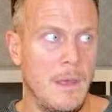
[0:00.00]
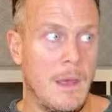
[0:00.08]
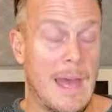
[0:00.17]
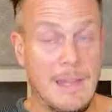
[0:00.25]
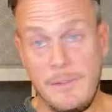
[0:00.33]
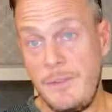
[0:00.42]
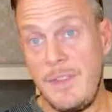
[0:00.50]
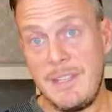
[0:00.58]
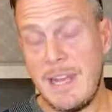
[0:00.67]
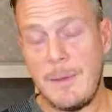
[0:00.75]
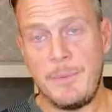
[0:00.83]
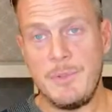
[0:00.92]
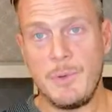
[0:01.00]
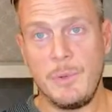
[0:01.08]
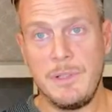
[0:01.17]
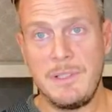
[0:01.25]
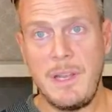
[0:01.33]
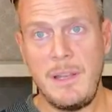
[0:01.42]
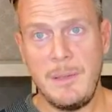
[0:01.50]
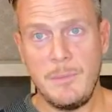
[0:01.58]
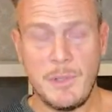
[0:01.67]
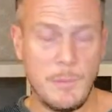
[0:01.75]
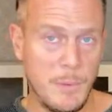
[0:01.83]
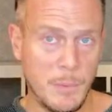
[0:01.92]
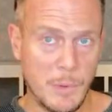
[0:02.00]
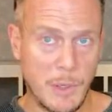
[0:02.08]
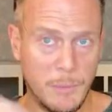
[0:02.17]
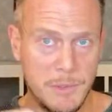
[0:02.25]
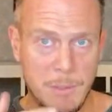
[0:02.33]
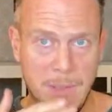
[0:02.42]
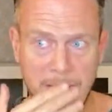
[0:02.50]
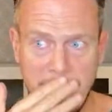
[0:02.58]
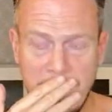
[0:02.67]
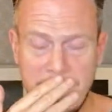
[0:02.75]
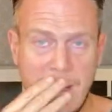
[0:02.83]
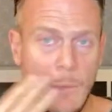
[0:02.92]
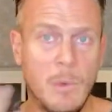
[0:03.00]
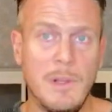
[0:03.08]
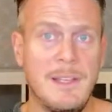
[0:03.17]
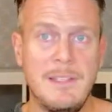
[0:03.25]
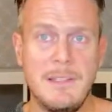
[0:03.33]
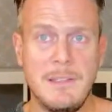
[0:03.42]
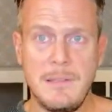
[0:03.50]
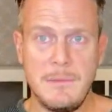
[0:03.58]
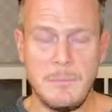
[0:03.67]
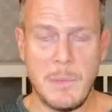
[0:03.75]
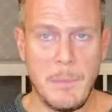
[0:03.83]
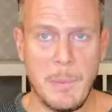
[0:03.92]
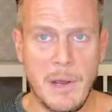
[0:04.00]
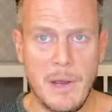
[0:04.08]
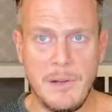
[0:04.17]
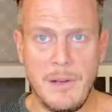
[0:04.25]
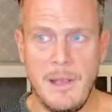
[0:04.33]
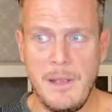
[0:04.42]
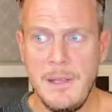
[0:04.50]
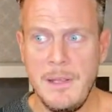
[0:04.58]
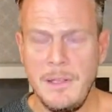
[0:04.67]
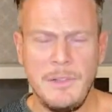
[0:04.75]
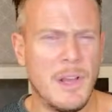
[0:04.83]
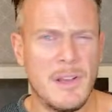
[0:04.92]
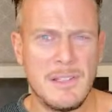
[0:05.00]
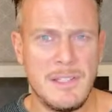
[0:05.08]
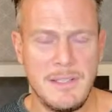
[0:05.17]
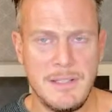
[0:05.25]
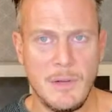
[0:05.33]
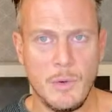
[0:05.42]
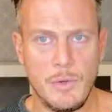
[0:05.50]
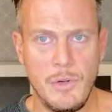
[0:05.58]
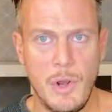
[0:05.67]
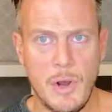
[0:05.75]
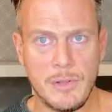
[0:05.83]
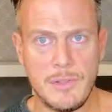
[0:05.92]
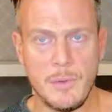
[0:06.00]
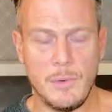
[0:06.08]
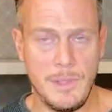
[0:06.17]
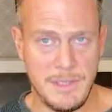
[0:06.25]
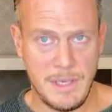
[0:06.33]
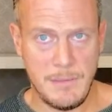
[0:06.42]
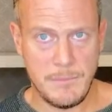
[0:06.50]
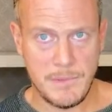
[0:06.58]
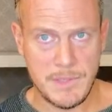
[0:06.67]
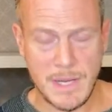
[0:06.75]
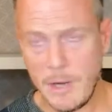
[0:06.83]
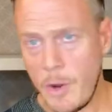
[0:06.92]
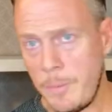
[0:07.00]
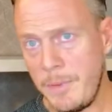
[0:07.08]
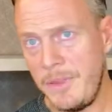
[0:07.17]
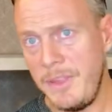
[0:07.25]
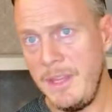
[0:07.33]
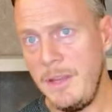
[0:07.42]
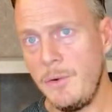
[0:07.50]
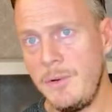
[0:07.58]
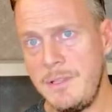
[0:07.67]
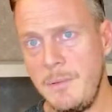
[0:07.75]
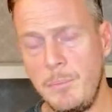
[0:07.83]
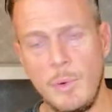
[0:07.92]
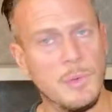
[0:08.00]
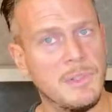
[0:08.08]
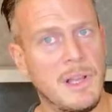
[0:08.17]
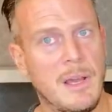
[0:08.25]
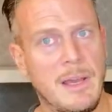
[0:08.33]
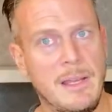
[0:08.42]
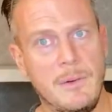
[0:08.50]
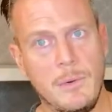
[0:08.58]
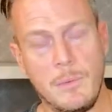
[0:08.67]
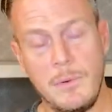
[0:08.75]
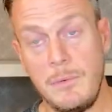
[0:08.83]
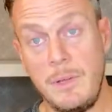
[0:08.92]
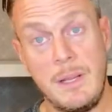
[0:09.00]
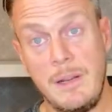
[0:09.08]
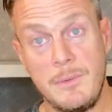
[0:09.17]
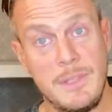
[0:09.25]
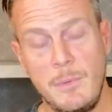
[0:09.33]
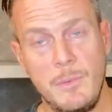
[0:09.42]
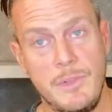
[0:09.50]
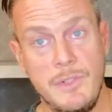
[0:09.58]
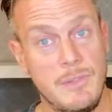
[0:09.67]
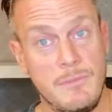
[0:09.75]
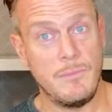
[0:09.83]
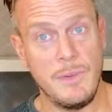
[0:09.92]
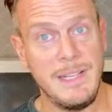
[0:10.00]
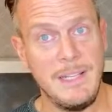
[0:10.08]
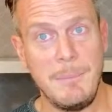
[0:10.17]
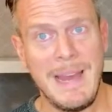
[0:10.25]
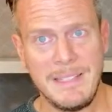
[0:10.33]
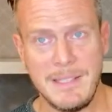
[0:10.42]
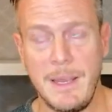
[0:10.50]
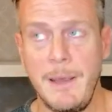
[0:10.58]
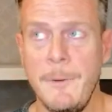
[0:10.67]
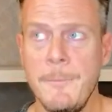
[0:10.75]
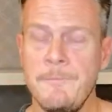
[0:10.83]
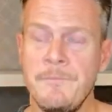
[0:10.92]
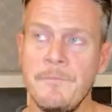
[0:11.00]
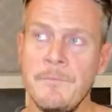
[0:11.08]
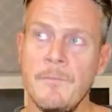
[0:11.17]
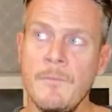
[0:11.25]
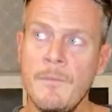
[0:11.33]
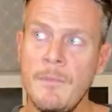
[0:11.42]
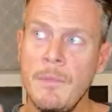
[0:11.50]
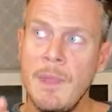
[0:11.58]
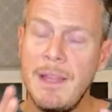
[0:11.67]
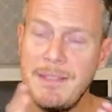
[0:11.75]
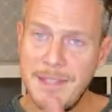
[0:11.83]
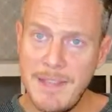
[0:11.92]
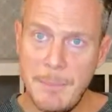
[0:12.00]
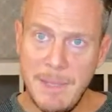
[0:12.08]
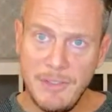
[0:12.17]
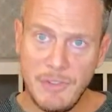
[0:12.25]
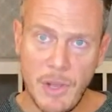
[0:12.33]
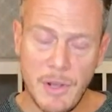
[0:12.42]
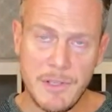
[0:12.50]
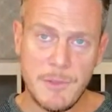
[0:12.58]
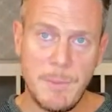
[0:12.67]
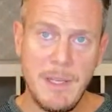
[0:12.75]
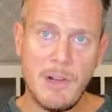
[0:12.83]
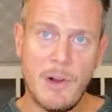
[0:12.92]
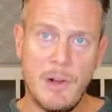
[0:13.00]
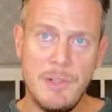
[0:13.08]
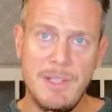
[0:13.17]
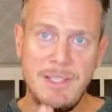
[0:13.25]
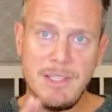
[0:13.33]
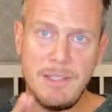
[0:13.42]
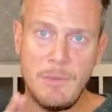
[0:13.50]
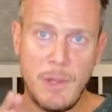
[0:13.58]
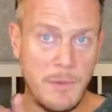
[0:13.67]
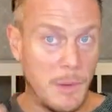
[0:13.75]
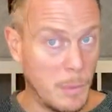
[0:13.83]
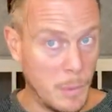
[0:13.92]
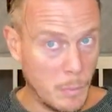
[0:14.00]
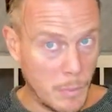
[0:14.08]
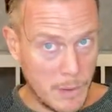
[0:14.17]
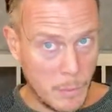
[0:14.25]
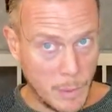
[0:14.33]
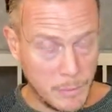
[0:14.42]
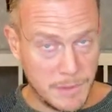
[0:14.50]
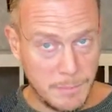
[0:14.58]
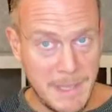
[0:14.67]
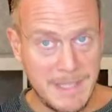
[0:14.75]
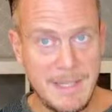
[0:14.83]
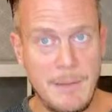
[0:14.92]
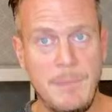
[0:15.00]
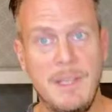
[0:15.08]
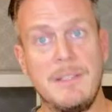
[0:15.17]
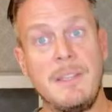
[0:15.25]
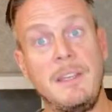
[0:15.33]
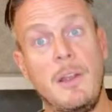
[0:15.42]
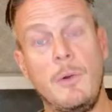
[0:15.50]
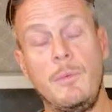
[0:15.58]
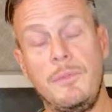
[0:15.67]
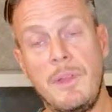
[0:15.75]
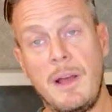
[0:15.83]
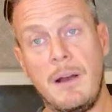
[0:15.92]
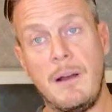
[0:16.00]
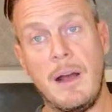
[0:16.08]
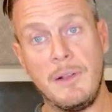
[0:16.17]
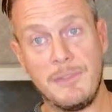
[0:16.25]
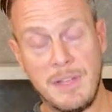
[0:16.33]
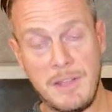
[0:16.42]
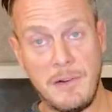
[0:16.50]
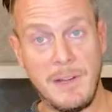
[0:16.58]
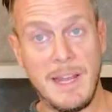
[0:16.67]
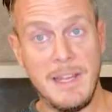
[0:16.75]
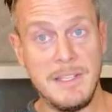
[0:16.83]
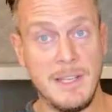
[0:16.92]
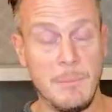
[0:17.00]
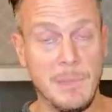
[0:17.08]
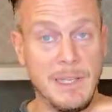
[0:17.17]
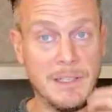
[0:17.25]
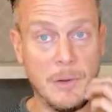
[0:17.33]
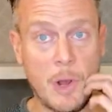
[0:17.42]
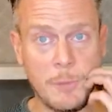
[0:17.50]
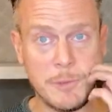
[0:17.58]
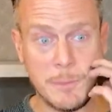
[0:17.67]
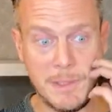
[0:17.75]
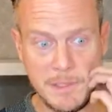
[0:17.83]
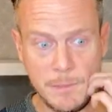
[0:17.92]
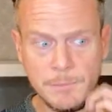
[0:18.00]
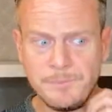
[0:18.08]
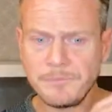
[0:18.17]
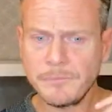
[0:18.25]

And this happens all the time. So people will come to me and they say, well, is my partner narcissistic or not? Or is it psychopathy? Or is it borderline? Or what? And I'll say, well, does really matter? And to them it does, because it's, though they won't admit it because they know that I'll say they're engaging in malignant optimism,